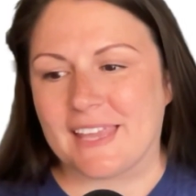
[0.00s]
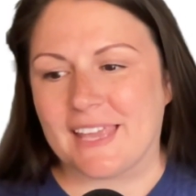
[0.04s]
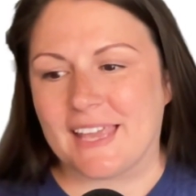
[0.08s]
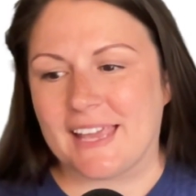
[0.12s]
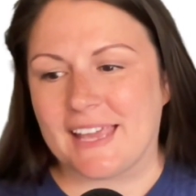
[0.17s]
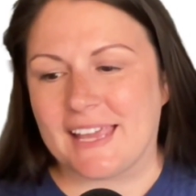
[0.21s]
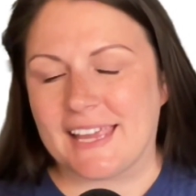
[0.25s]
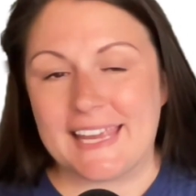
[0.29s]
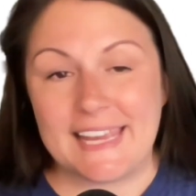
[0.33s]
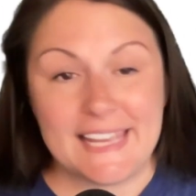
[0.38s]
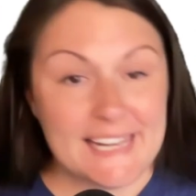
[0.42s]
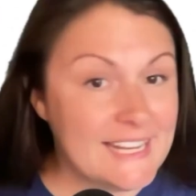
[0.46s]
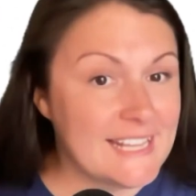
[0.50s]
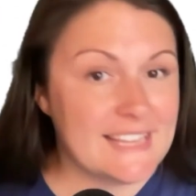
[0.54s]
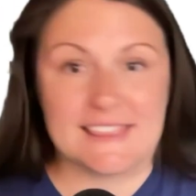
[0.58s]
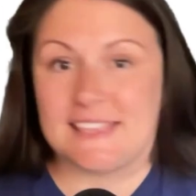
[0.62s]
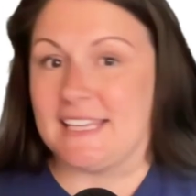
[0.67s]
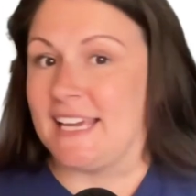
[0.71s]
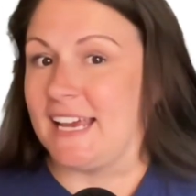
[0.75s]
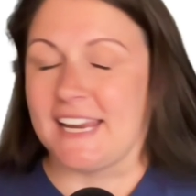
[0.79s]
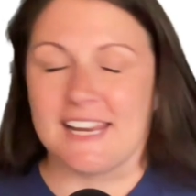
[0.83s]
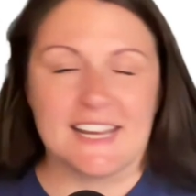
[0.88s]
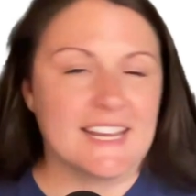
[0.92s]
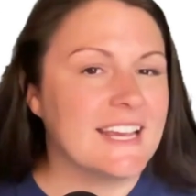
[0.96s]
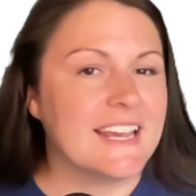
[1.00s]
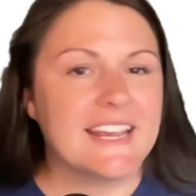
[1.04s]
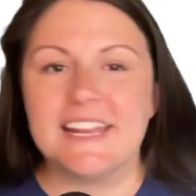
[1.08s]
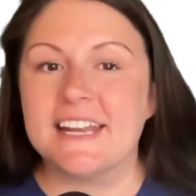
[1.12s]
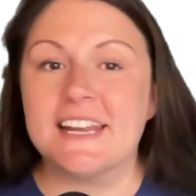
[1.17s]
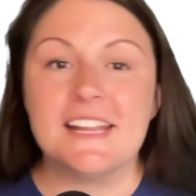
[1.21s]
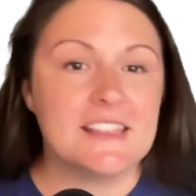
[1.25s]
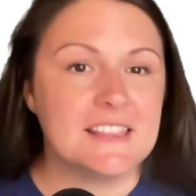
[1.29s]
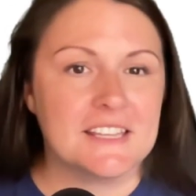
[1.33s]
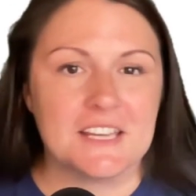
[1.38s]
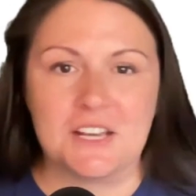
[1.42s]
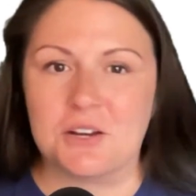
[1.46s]

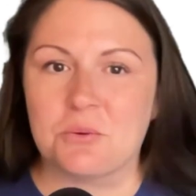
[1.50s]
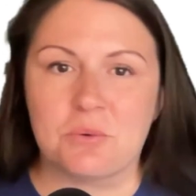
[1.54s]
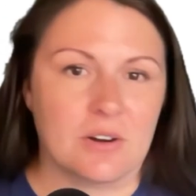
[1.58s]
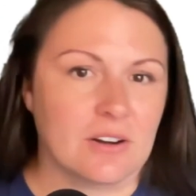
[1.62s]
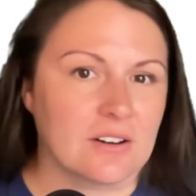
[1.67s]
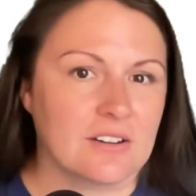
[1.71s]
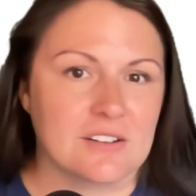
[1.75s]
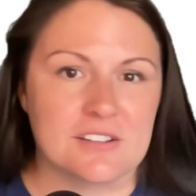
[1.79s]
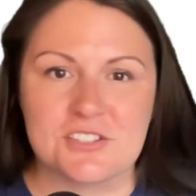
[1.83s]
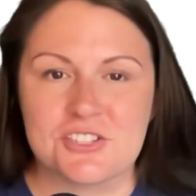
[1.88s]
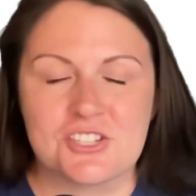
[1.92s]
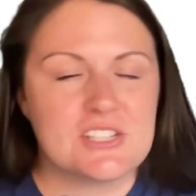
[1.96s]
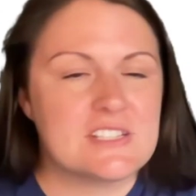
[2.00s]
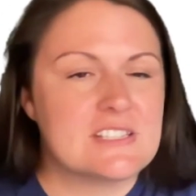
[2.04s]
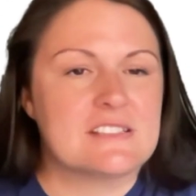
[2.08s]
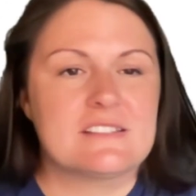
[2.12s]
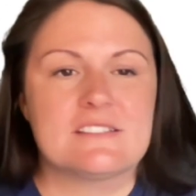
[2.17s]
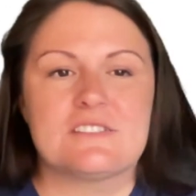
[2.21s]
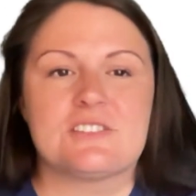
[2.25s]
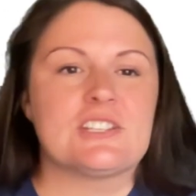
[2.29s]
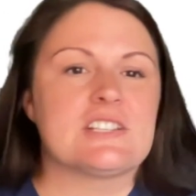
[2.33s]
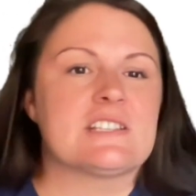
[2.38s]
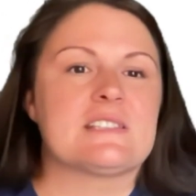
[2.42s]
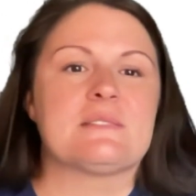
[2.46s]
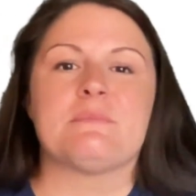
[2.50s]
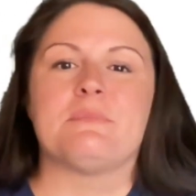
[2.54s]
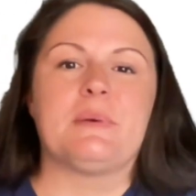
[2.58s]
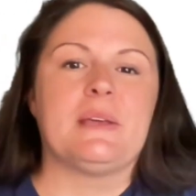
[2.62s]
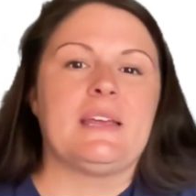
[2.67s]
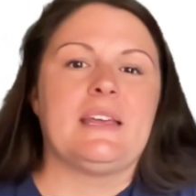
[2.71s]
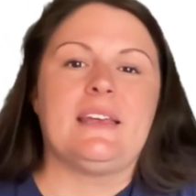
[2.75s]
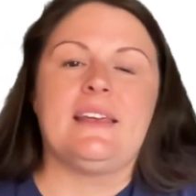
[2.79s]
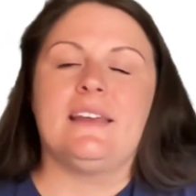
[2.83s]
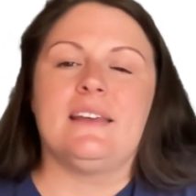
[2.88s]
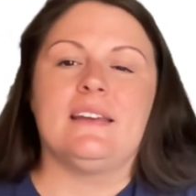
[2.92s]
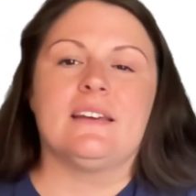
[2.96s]
Anything works. Just
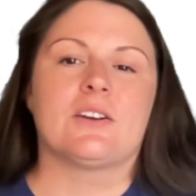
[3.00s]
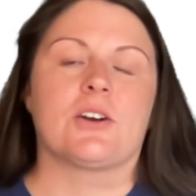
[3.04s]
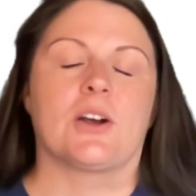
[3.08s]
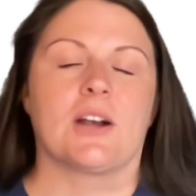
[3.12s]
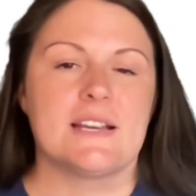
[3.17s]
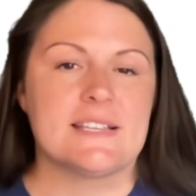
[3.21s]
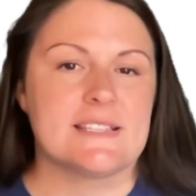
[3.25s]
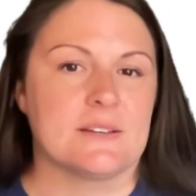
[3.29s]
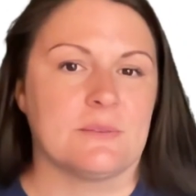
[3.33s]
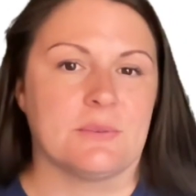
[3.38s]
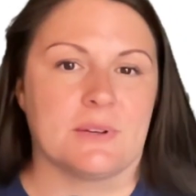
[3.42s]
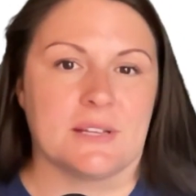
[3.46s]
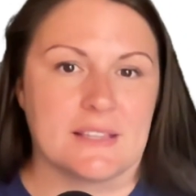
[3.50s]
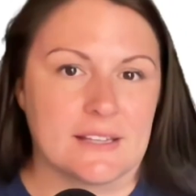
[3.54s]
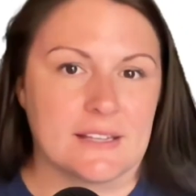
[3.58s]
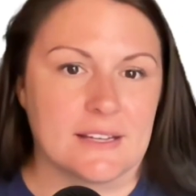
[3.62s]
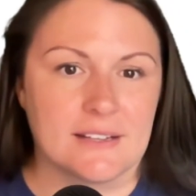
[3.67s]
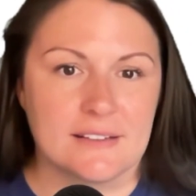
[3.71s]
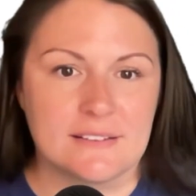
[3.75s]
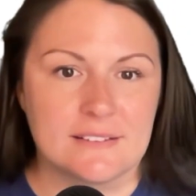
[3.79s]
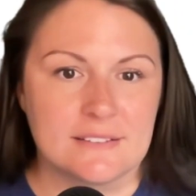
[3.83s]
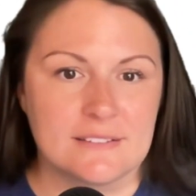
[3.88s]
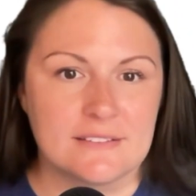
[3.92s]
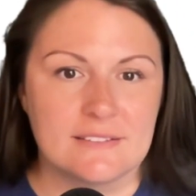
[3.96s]
be crazy with it.